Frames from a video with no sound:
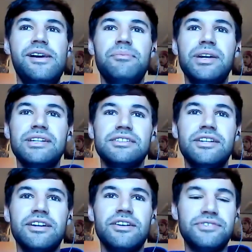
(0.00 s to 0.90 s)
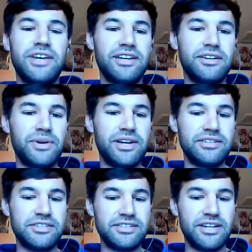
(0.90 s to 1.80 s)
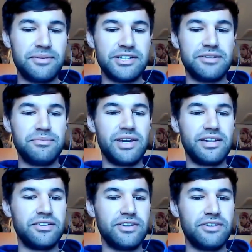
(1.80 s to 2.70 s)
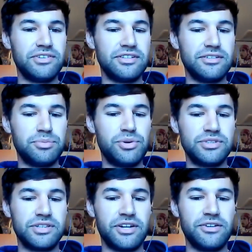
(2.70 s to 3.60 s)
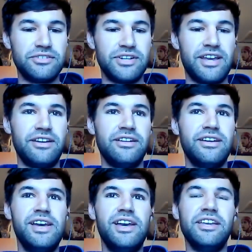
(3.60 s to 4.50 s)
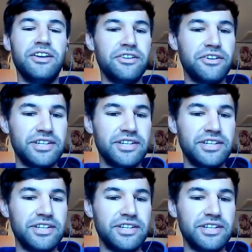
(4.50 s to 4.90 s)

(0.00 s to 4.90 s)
biggest thing I've taken away is just how much impact you have as a sports coach and, not